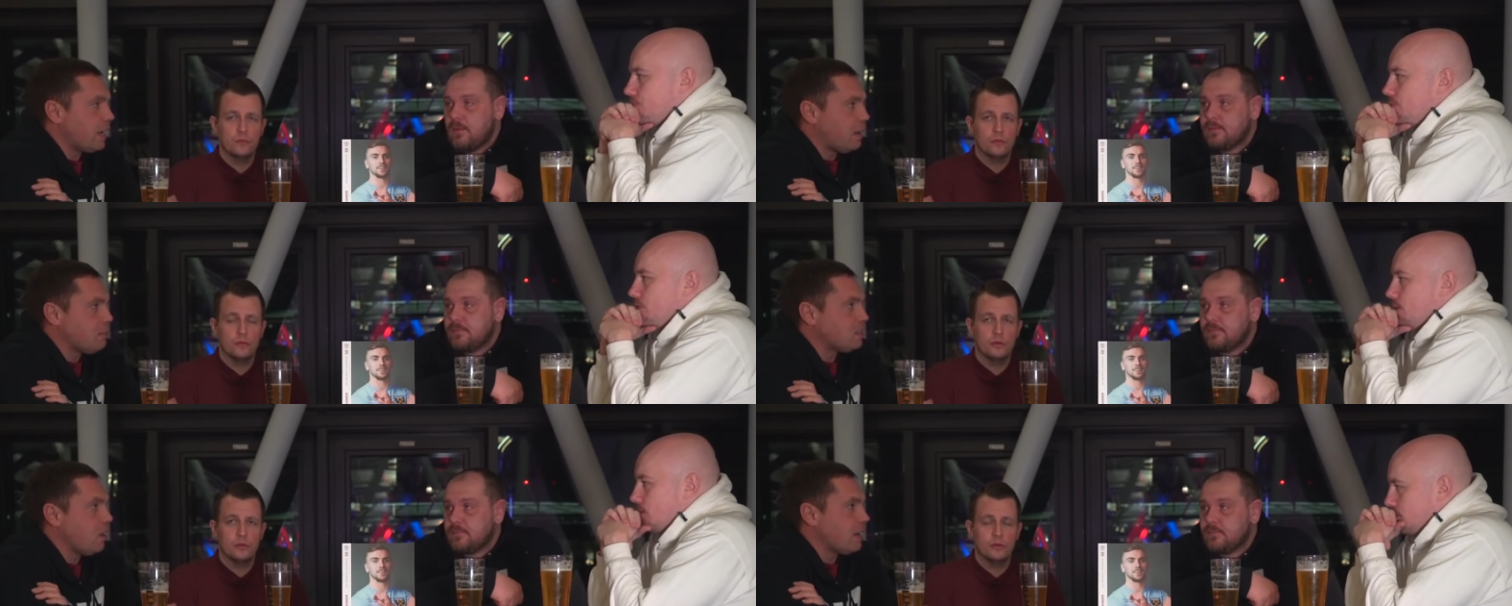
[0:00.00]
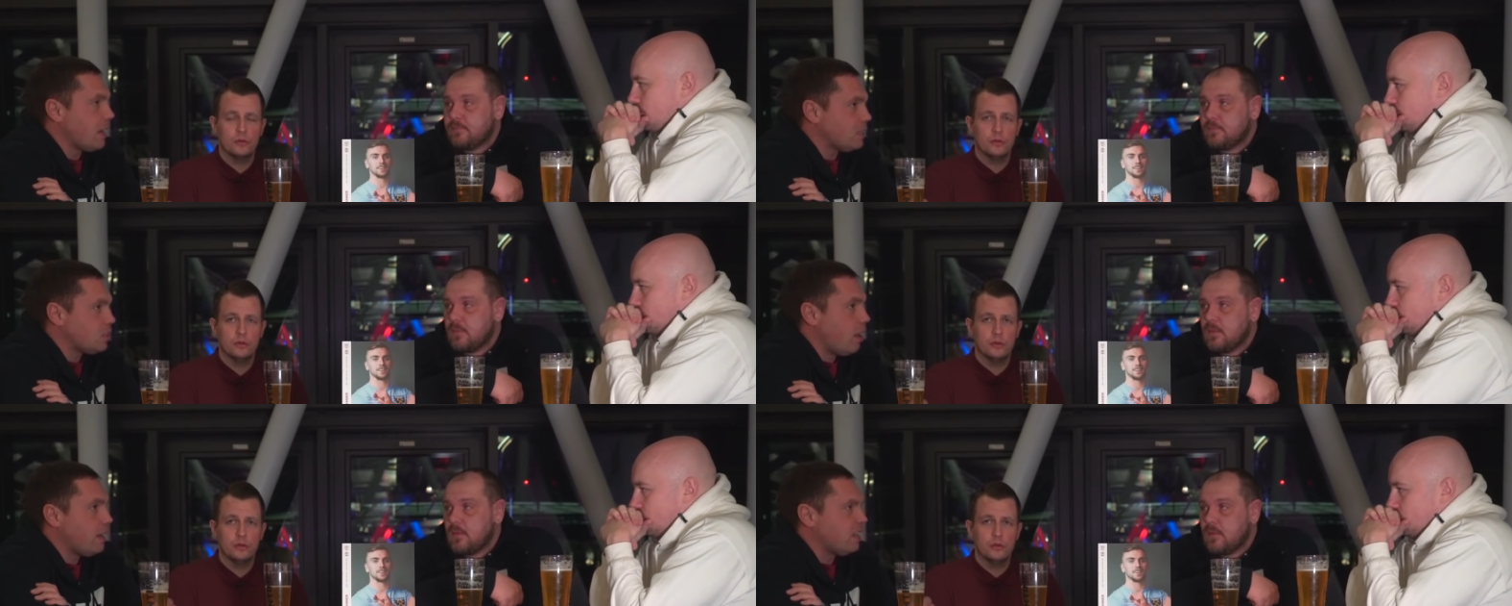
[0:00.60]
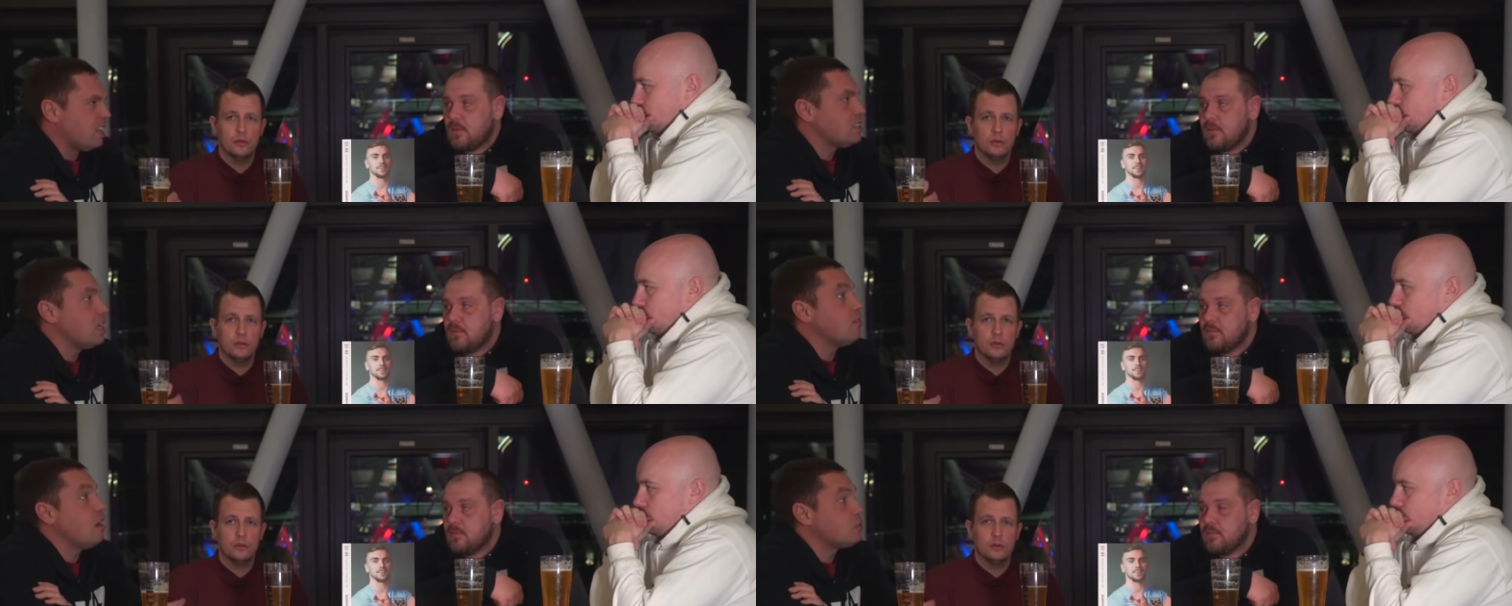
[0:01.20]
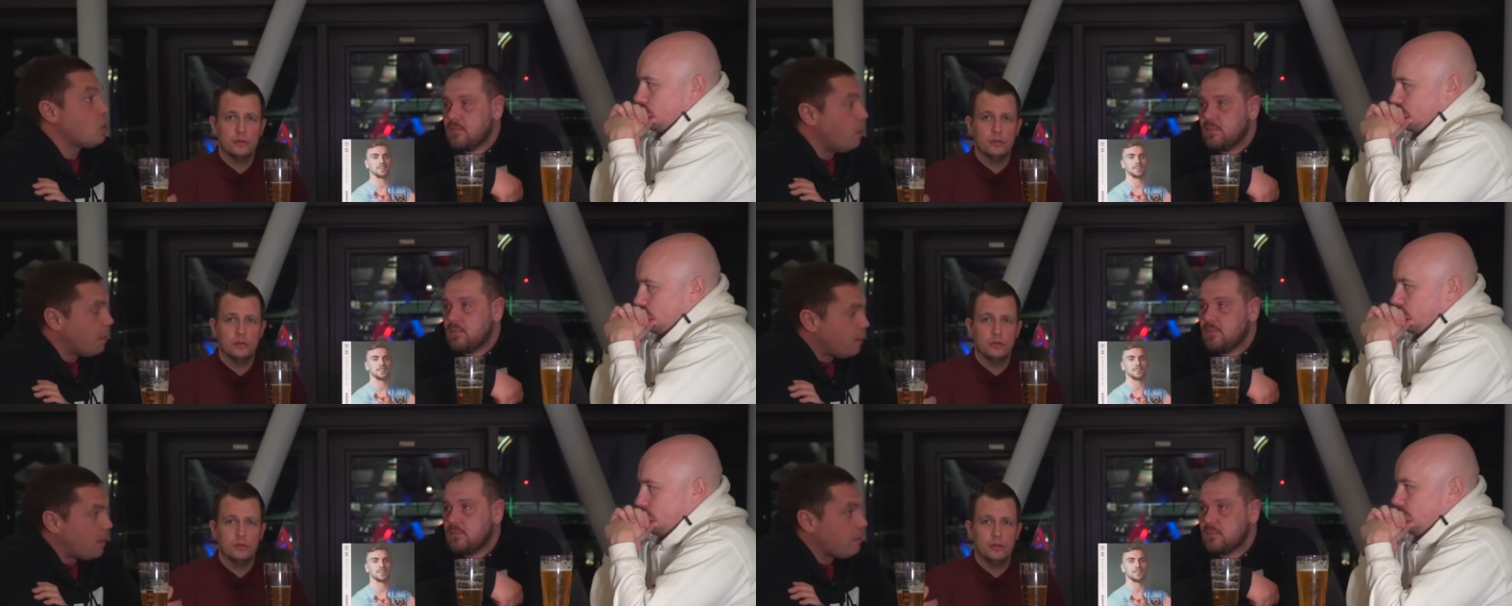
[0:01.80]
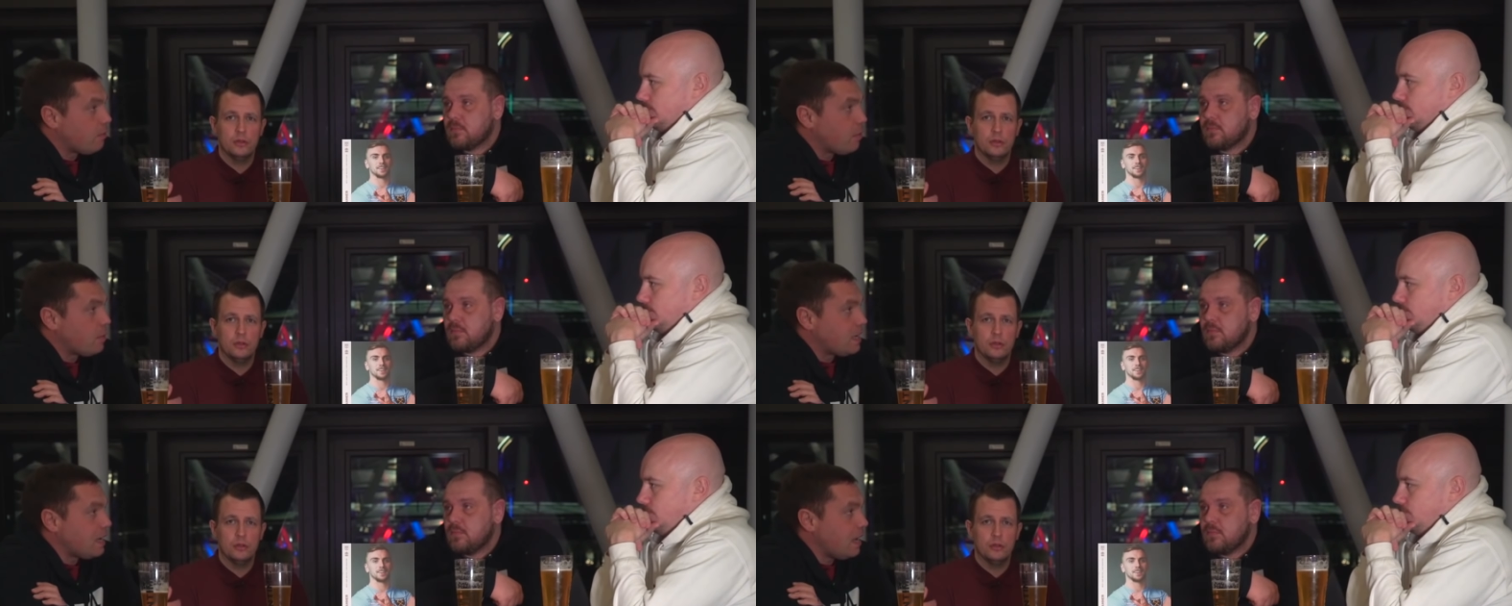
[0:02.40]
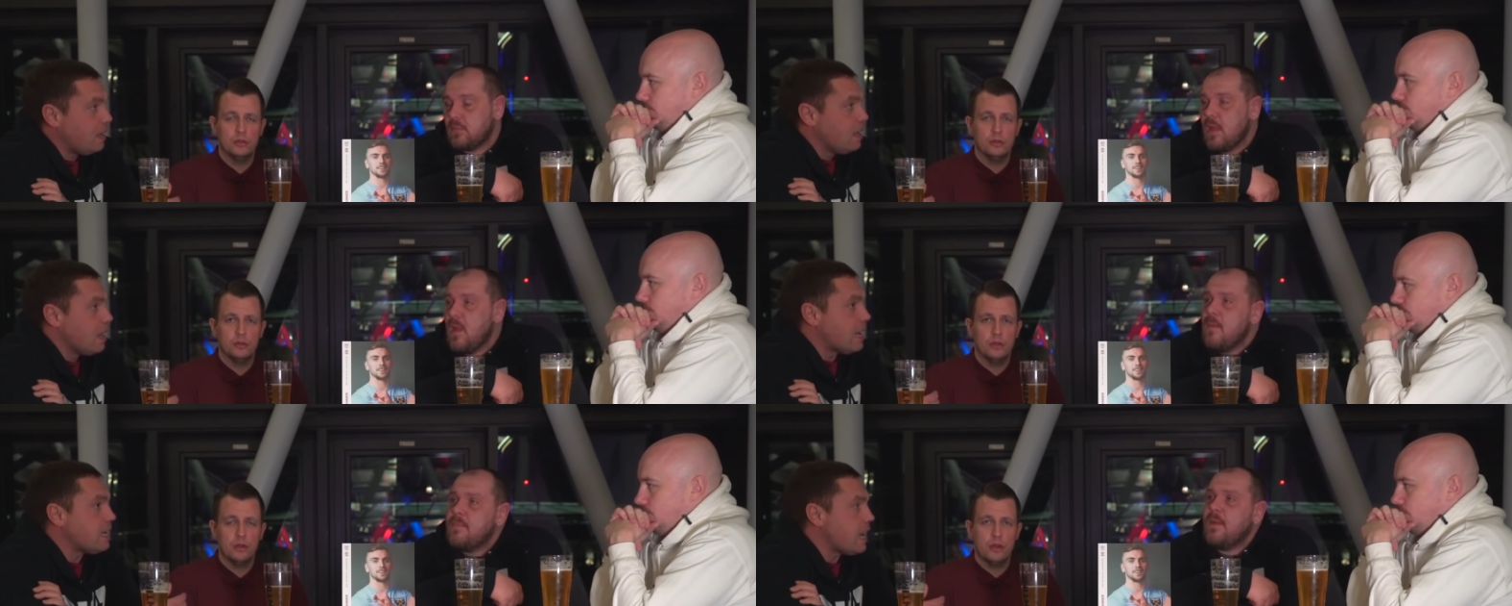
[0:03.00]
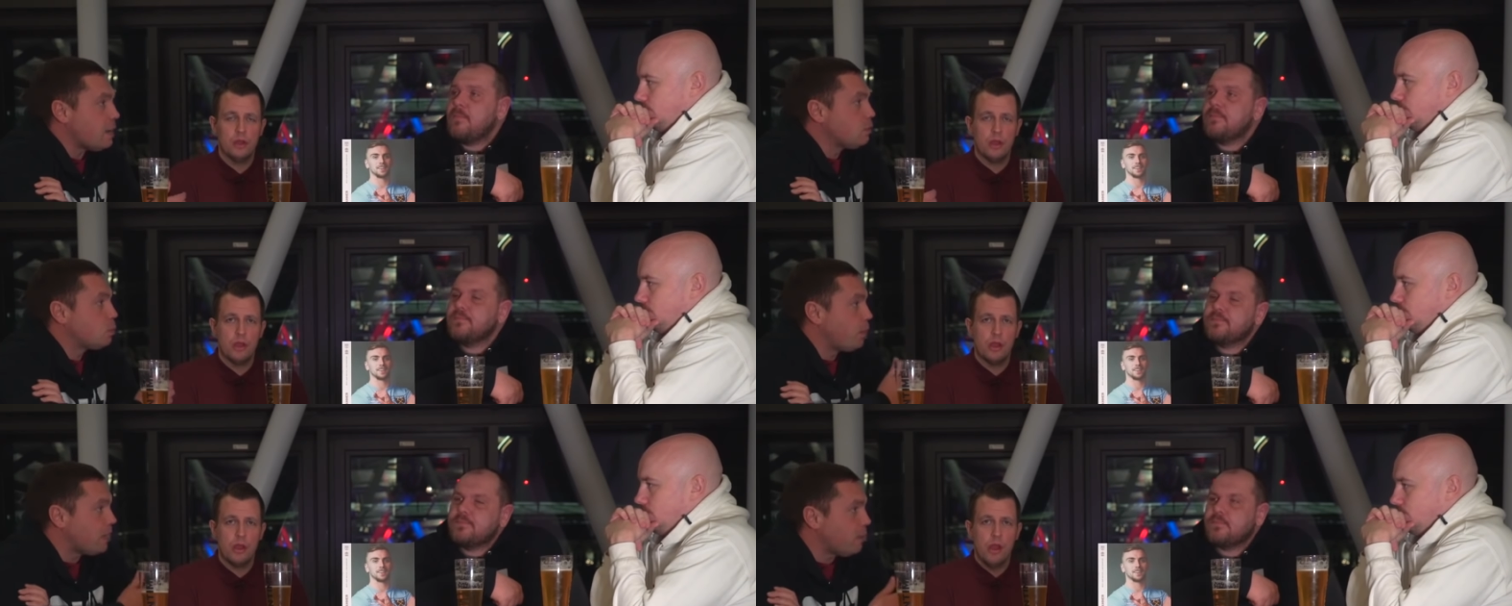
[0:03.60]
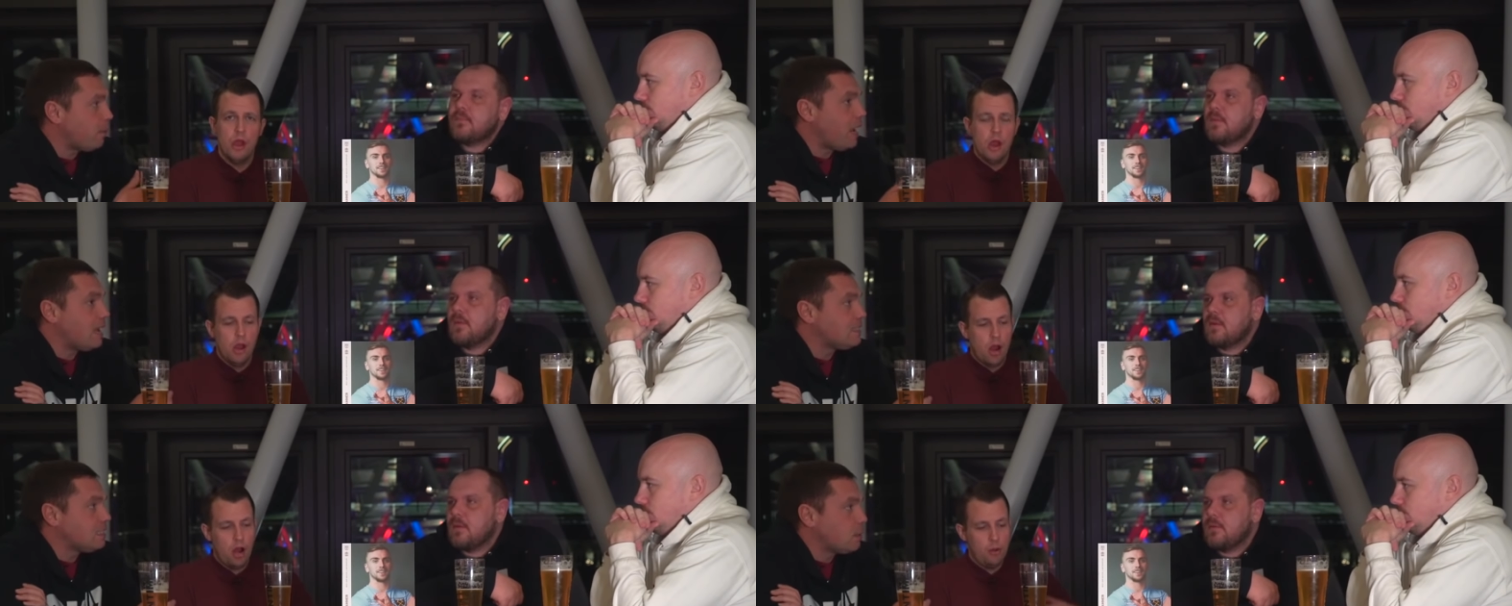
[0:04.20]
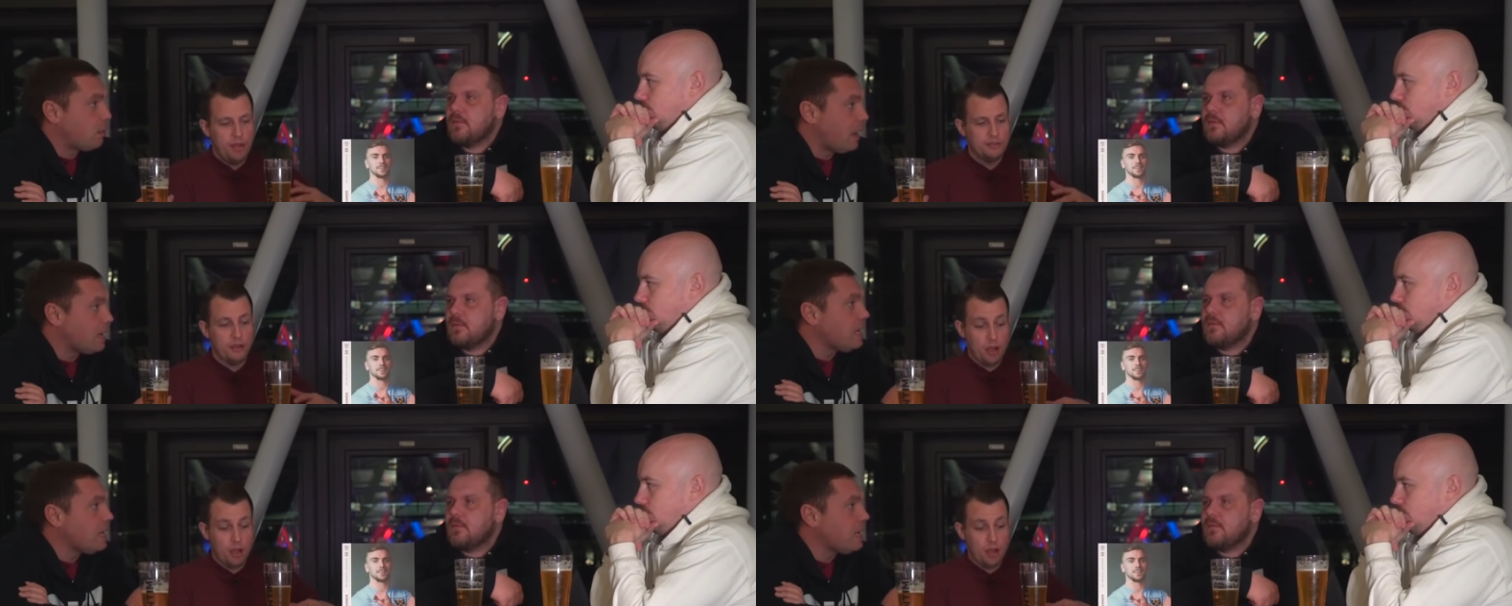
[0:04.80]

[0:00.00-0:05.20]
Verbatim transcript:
Speaker 1: in the game he started getting tired that the centre half got a bit better of him in the air. He, look, he was bringing players into I always,